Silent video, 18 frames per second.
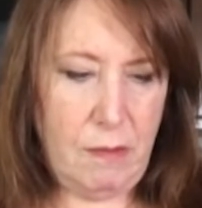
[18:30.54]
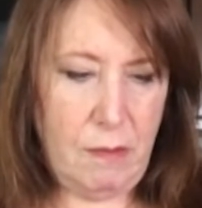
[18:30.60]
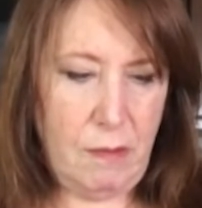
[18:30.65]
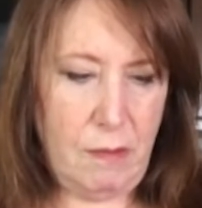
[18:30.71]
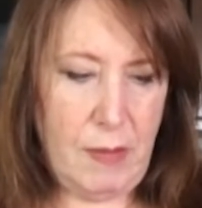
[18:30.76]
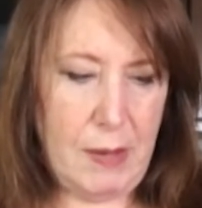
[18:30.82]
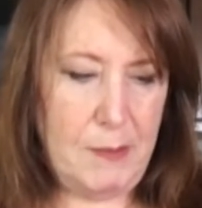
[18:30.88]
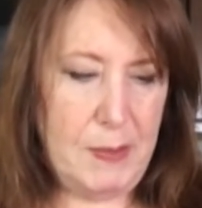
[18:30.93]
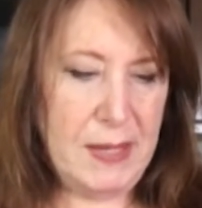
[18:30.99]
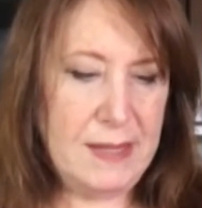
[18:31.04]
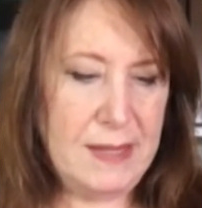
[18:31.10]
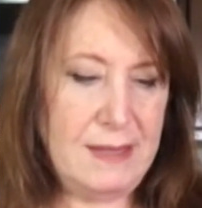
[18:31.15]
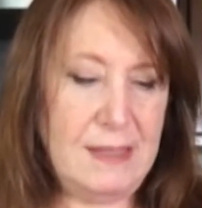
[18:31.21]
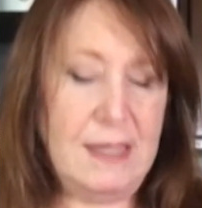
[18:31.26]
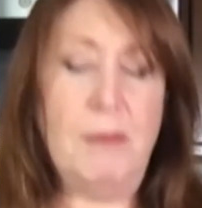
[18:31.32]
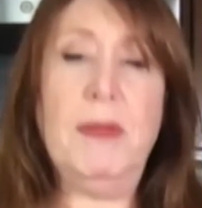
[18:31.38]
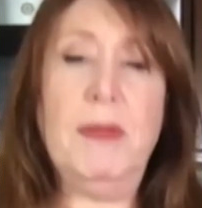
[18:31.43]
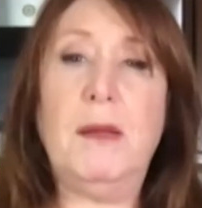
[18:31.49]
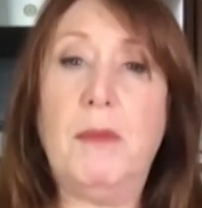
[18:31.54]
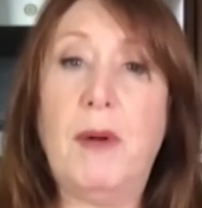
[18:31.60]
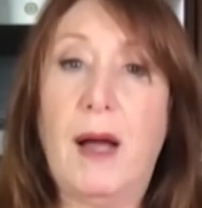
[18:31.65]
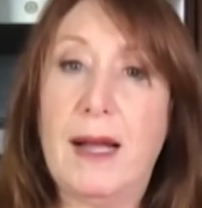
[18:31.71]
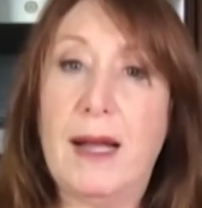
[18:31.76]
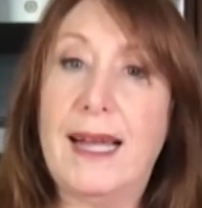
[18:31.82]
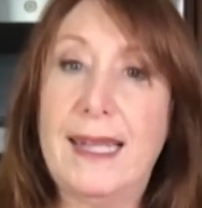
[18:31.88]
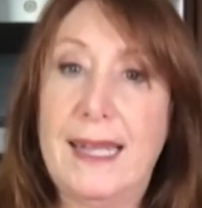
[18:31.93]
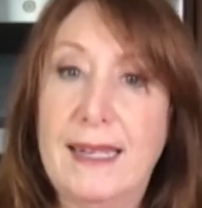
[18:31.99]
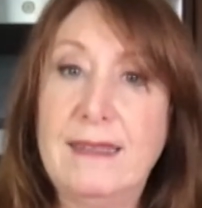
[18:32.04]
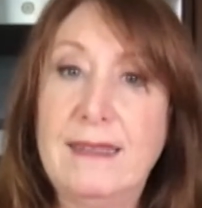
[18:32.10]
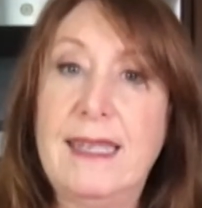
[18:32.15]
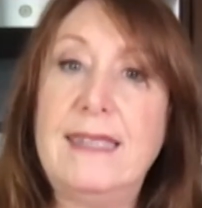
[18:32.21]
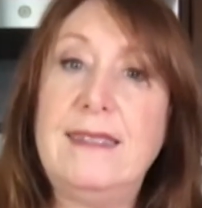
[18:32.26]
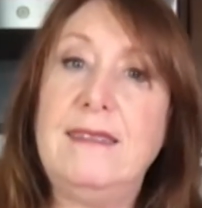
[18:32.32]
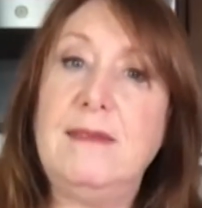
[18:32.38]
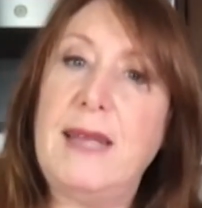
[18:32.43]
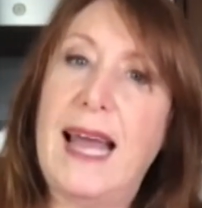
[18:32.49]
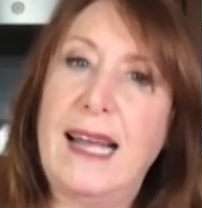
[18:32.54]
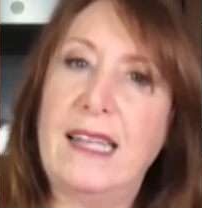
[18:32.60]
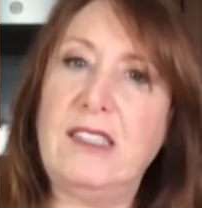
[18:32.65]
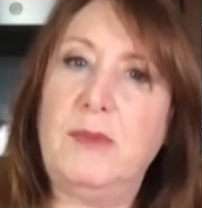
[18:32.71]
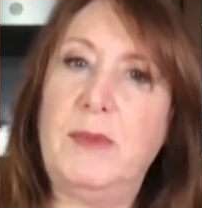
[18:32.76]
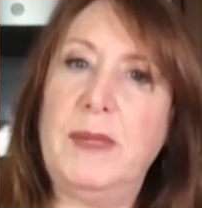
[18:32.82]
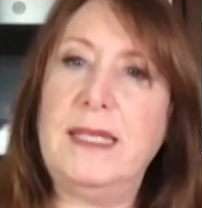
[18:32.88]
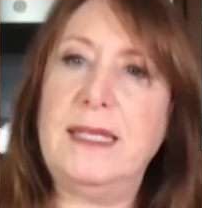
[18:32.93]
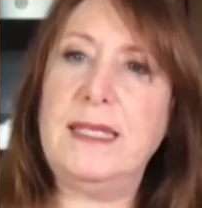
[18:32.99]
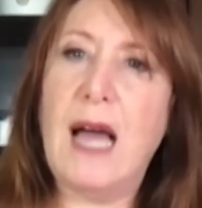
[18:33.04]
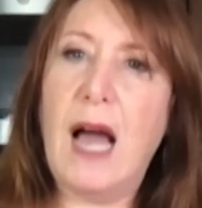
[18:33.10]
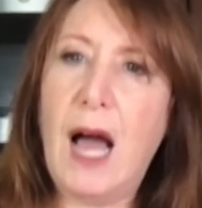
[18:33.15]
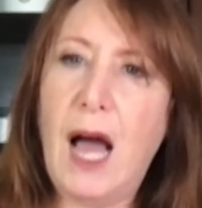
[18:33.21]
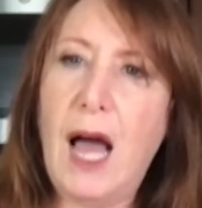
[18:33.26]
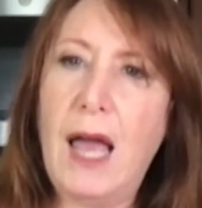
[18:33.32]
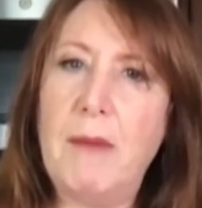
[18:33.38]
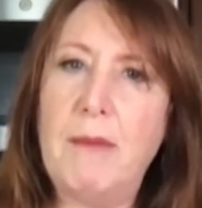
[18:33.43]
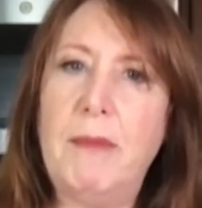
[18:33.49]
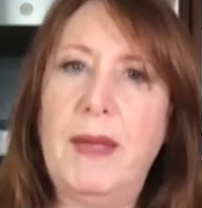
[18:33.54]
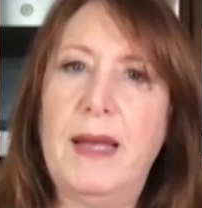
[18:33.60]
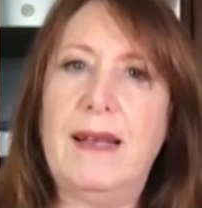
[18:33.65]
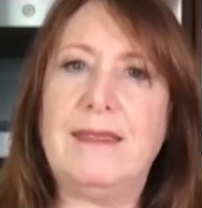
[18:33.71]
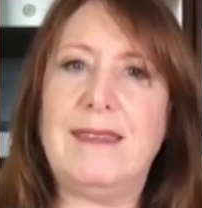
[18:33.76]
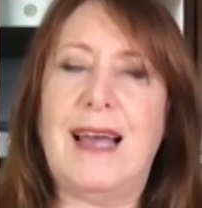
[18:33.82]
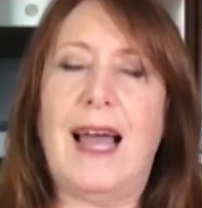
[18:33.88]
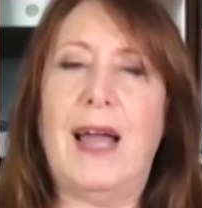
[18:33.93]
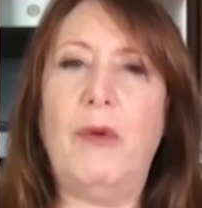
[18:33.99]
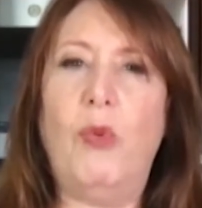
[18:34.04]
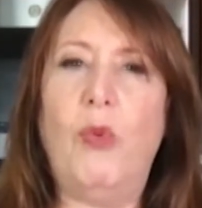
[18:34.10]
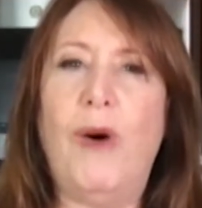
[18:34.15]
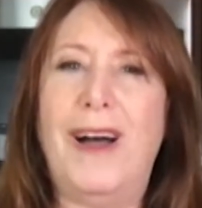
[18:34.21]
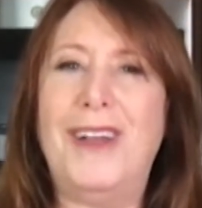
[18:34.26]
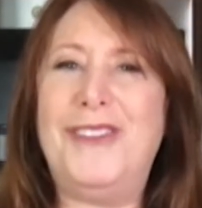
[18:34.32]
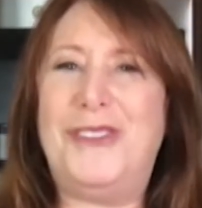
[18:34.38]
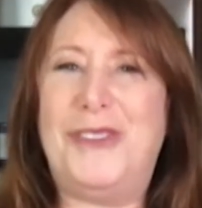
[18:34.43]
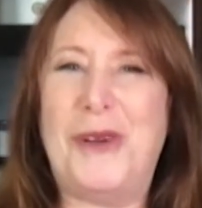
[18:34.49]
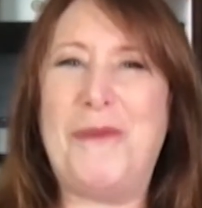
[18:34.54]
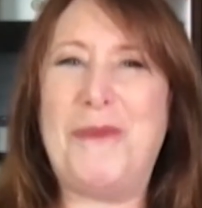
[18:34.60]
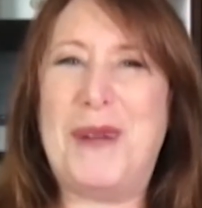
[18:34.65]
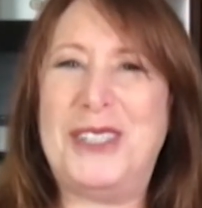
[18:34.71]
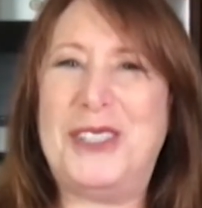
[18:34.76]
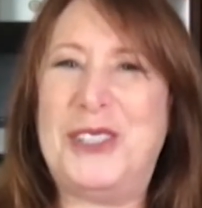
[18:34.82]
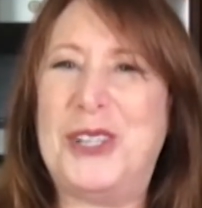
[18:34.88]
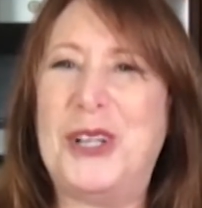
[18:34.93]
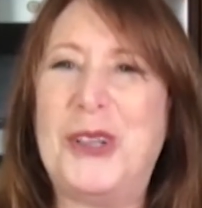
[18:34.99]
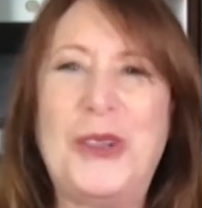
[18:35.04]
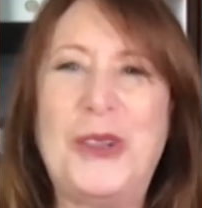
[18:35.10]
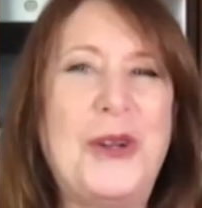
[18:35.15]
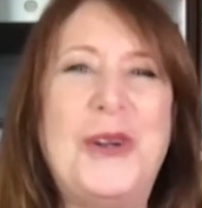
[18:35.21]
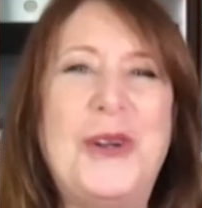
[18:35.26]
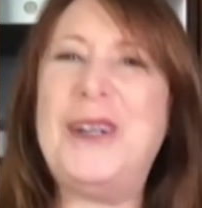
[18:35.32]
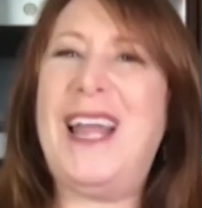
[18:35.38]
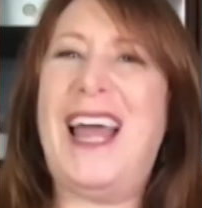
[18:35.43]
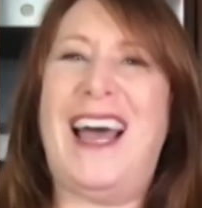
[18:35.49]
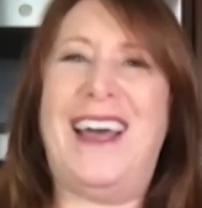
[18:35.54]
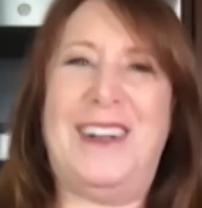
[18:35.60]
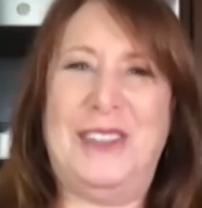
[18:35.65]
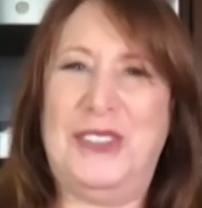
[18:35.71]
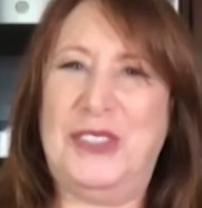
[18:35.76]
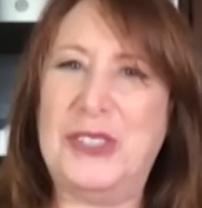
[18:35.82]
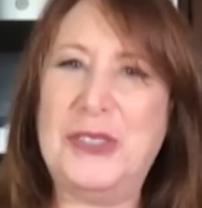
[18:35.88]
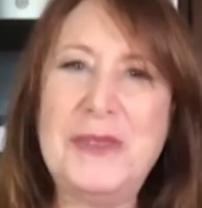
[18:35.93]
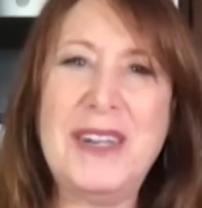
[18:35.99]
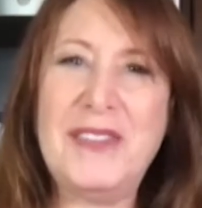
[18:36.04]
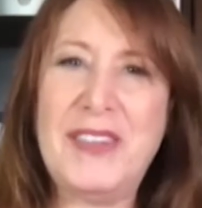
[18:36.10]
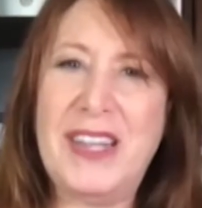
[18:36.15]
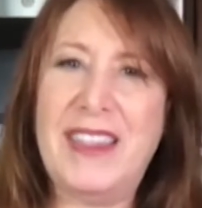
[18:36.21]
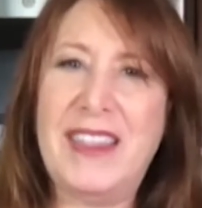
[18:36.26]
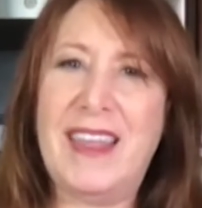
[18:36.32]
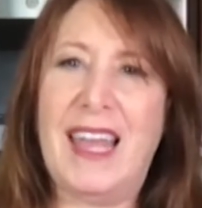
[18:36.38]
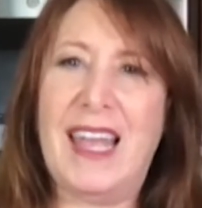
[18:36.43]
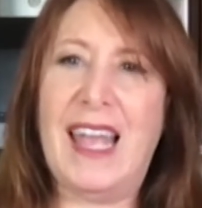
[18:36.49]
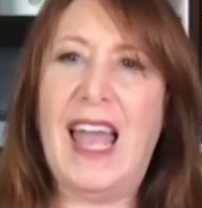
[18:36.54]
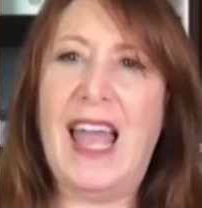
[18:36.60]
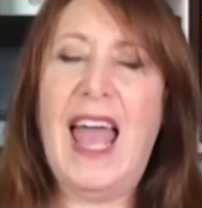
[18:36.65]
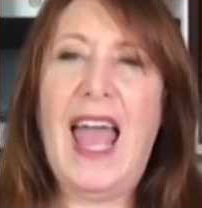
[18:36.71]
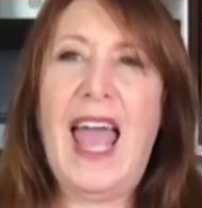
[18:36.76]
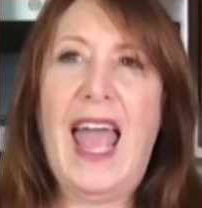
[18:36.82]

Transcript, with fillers: my biggest stumbling block, I guess, is has been time because I want so much to learn how to do everything.